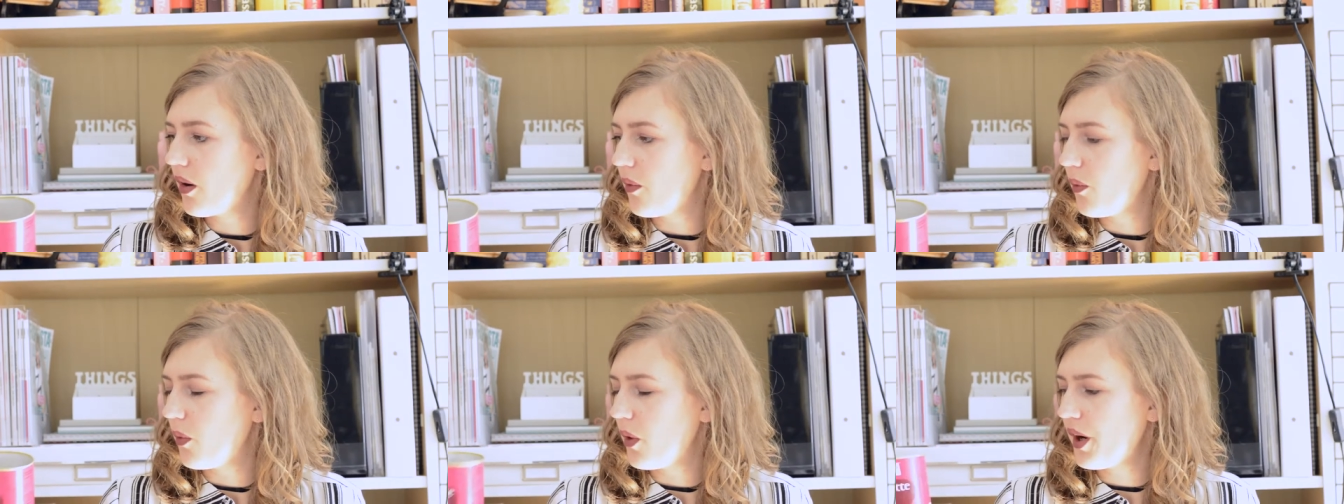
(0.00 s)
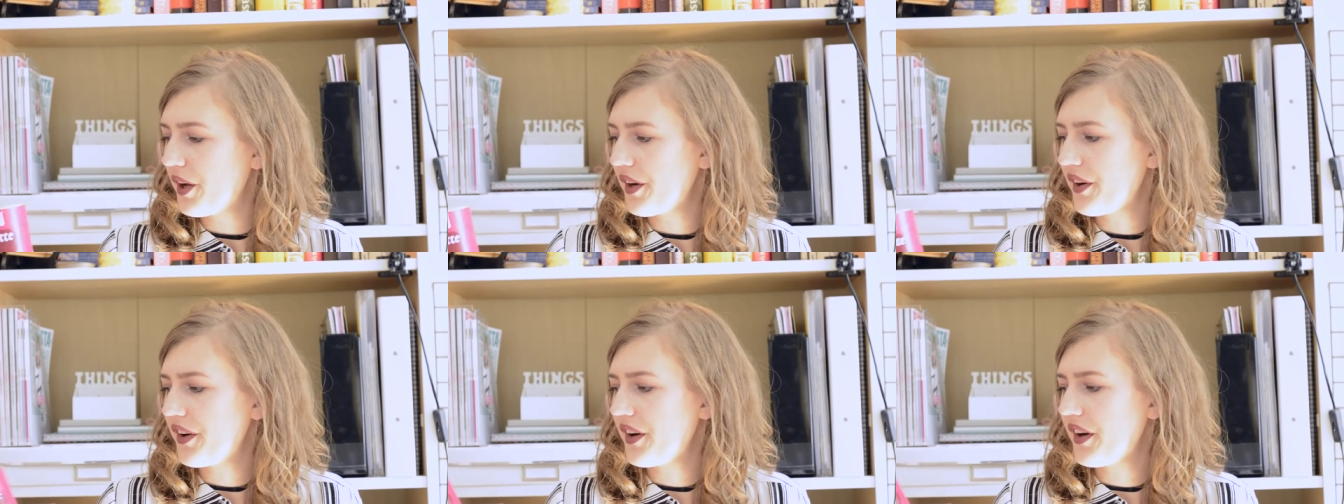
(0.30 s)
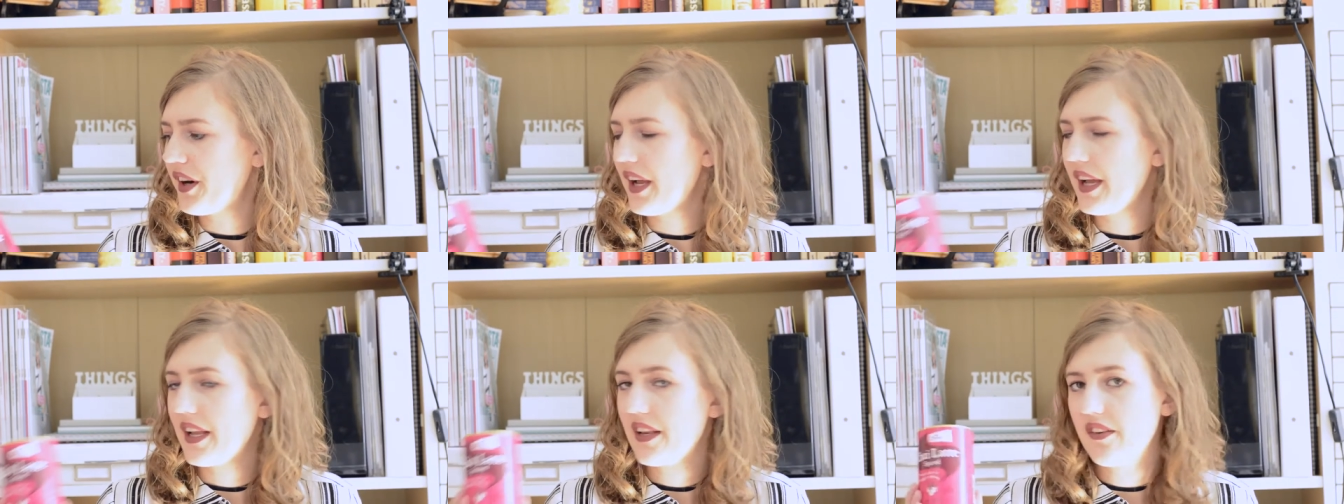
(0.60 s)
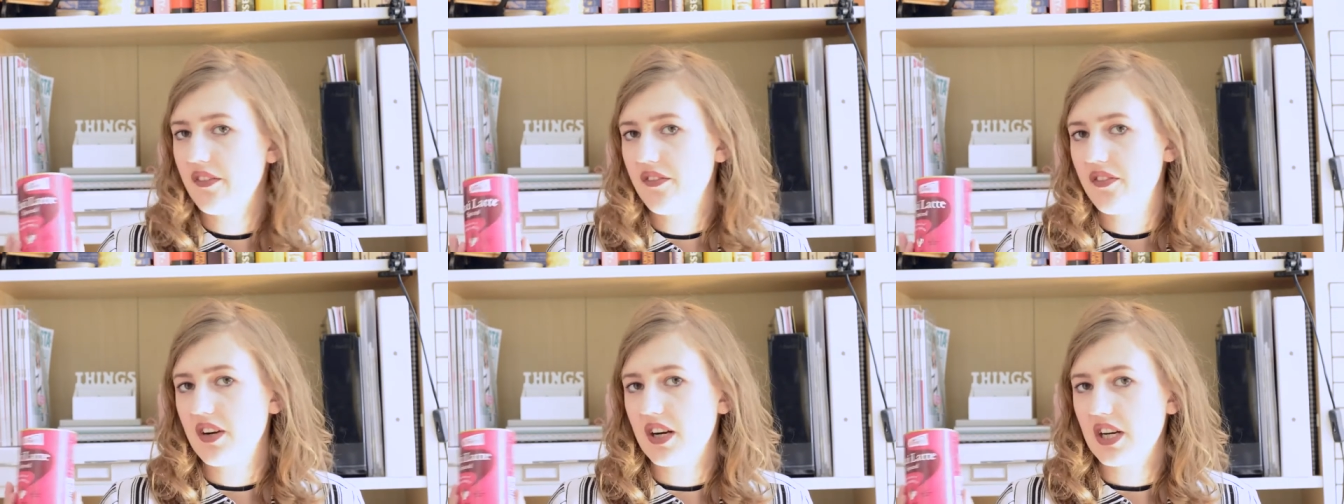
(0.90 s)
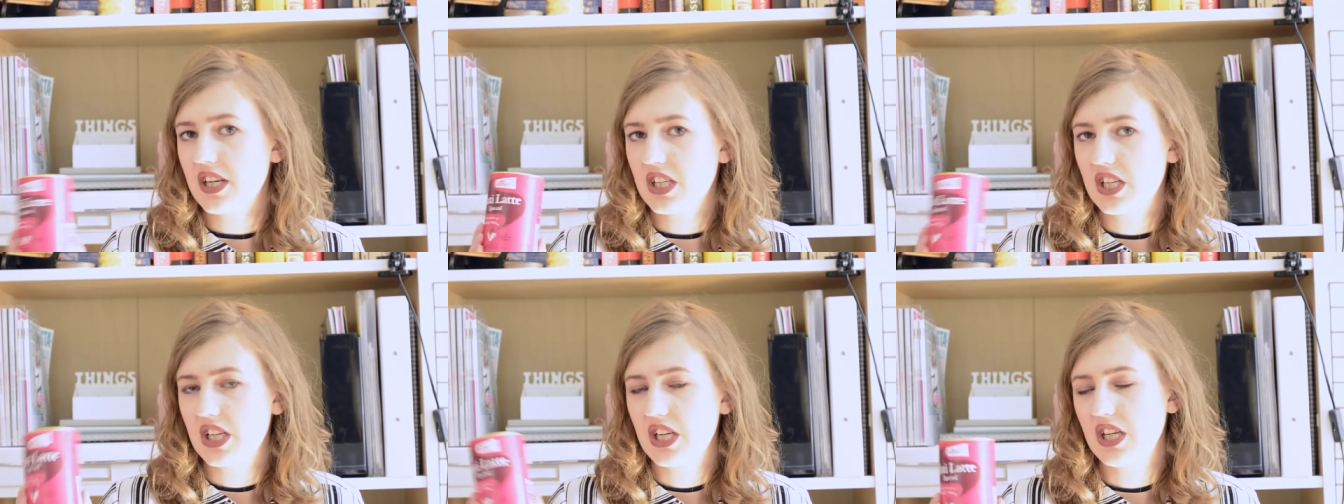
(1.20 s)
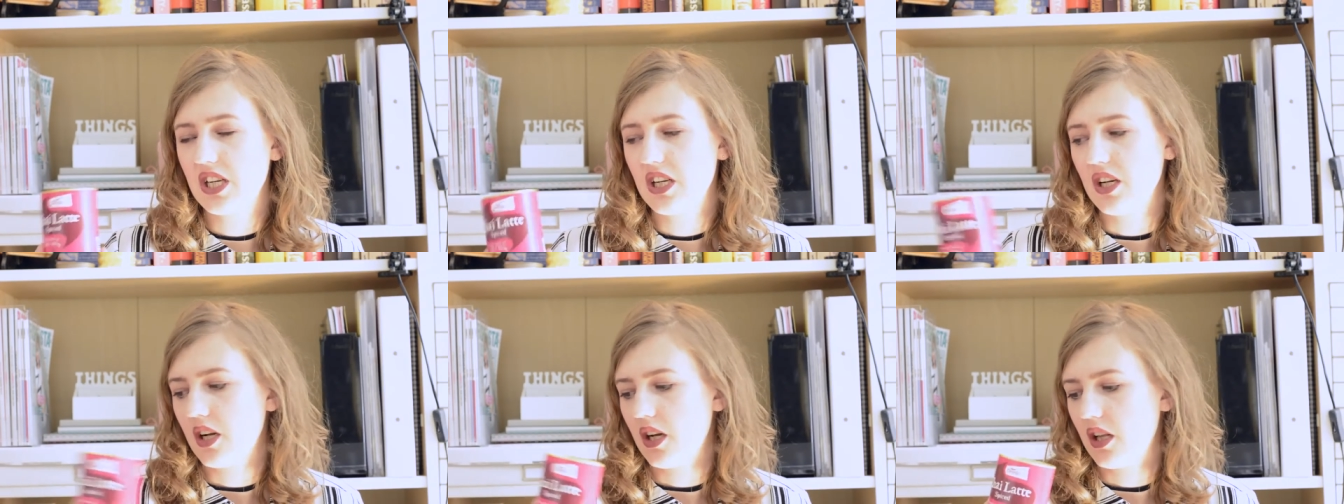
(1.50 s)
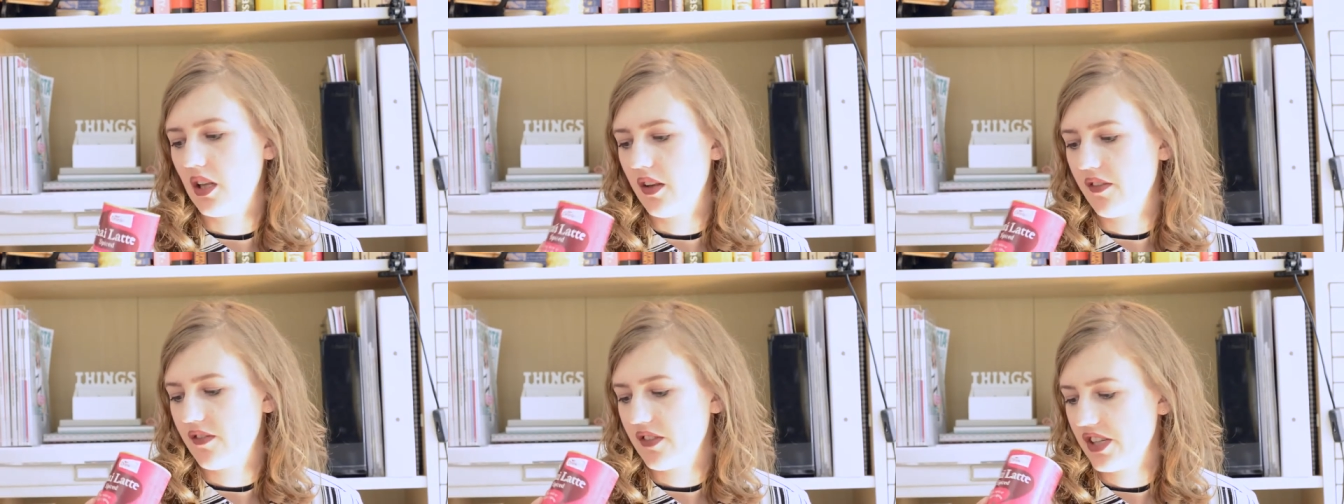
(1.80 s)
water, and you've got a
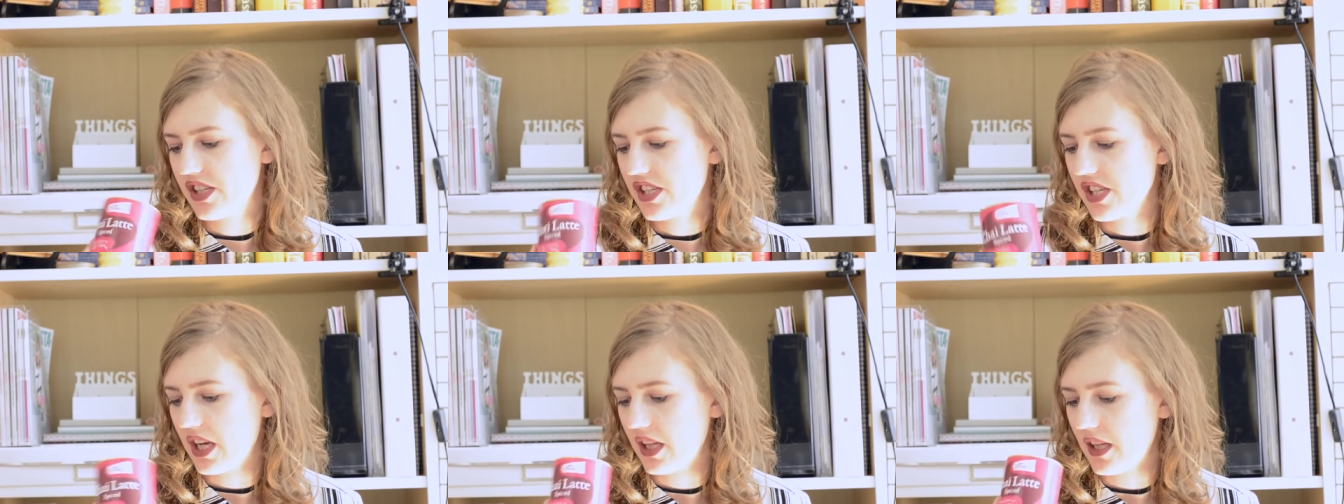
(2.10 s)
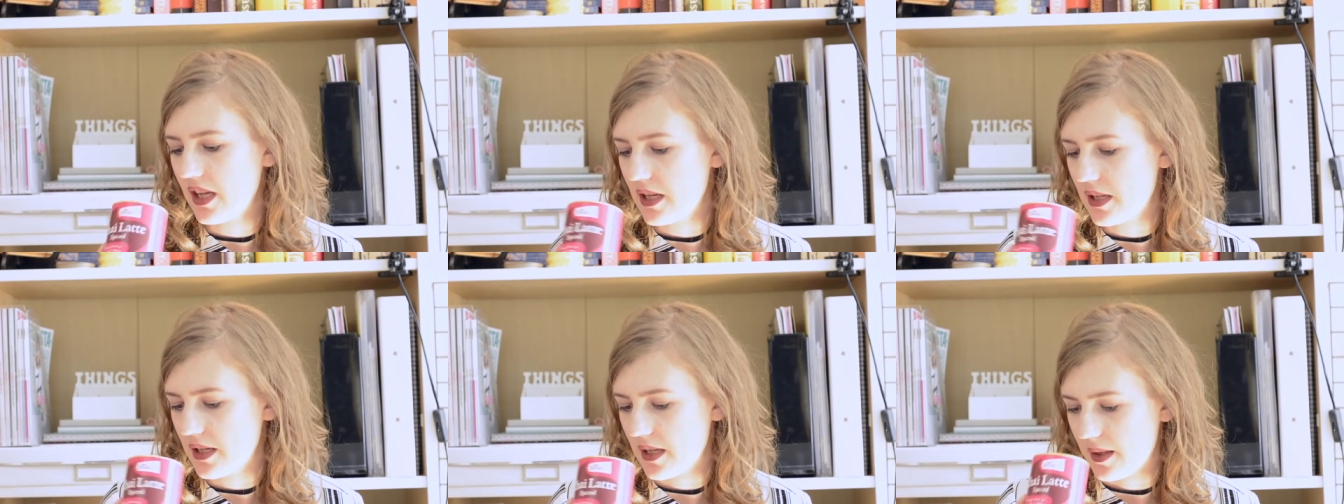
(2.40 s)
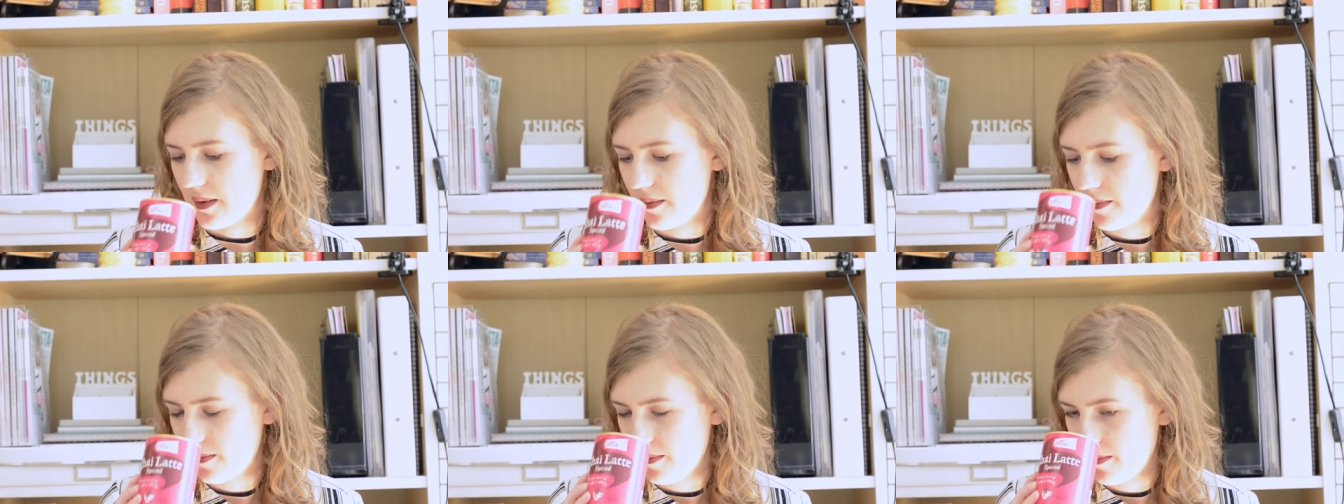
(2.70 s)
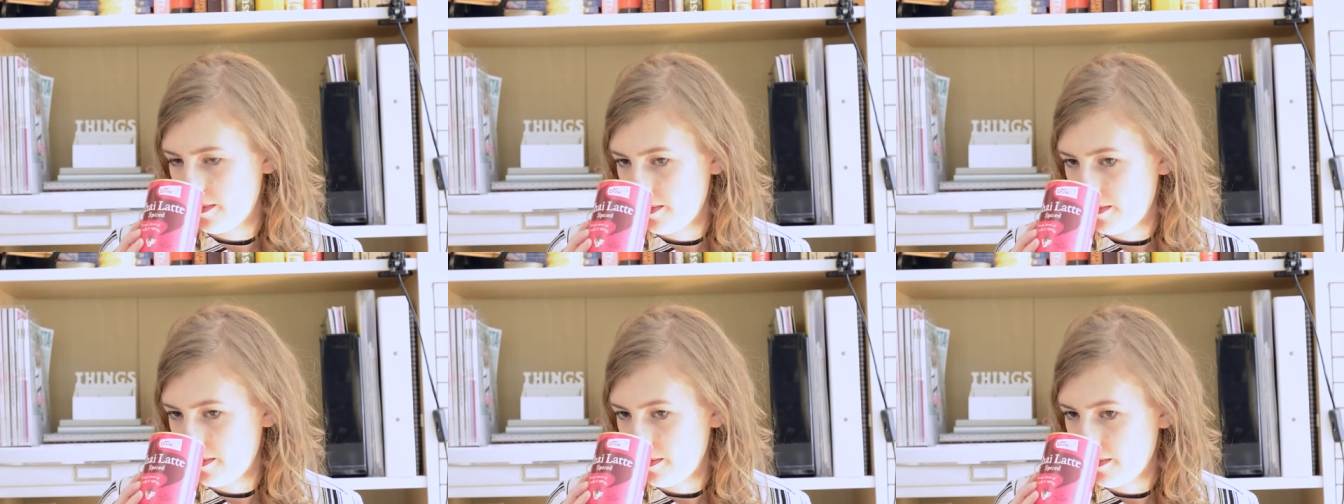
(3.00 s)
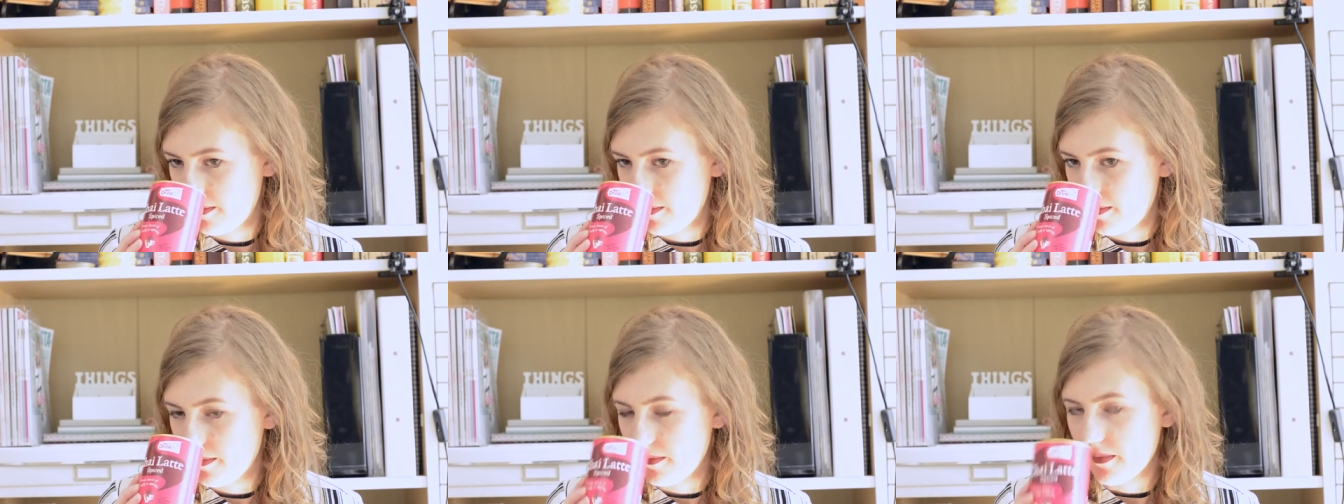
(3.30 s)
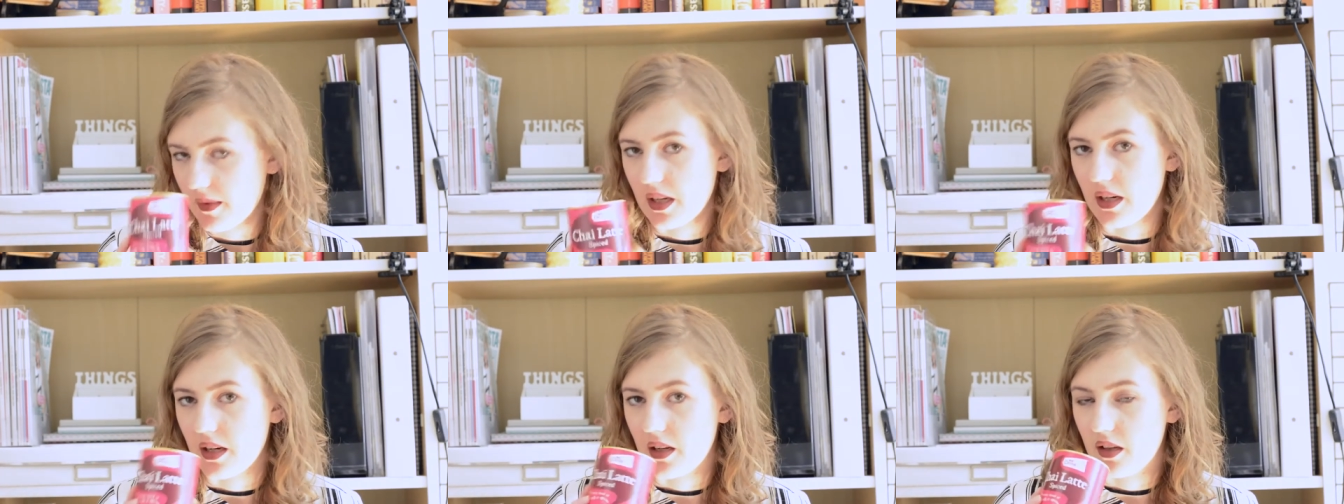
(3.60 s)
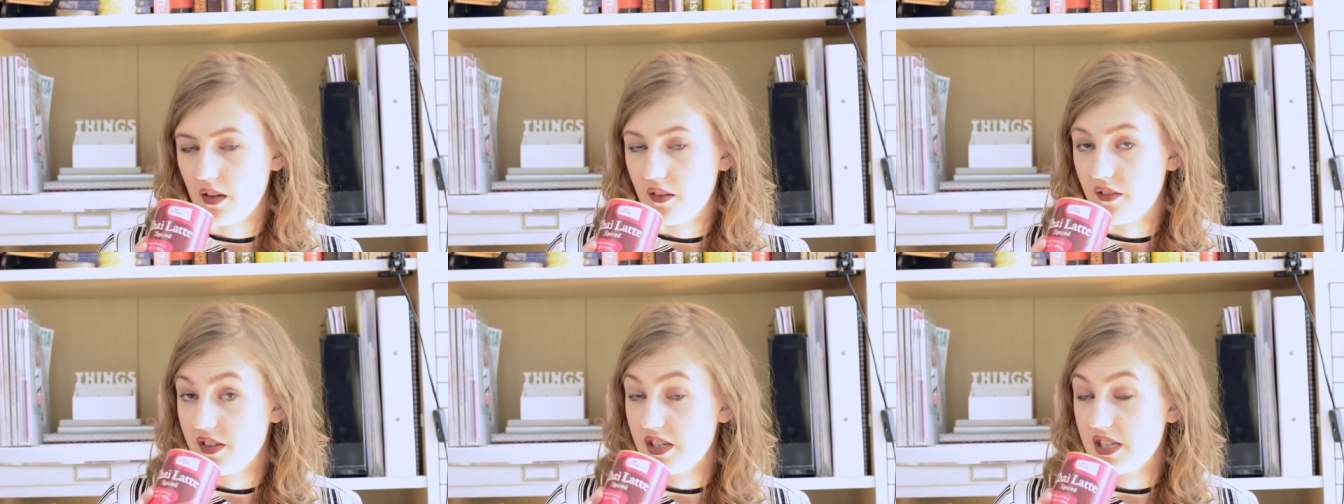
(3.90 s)
lovely chai latte. And
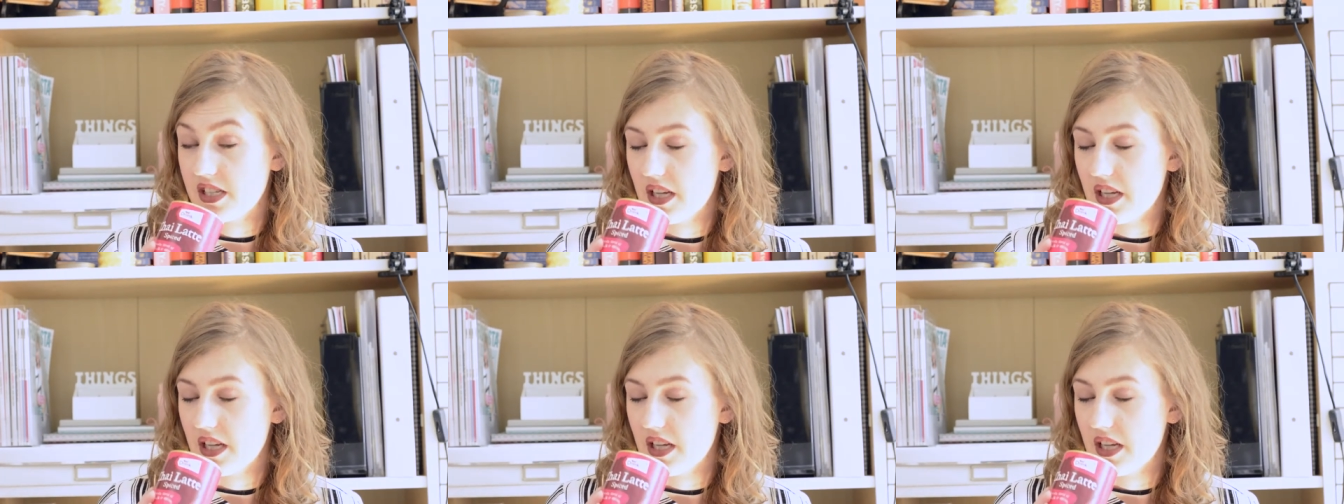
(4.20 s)
I love the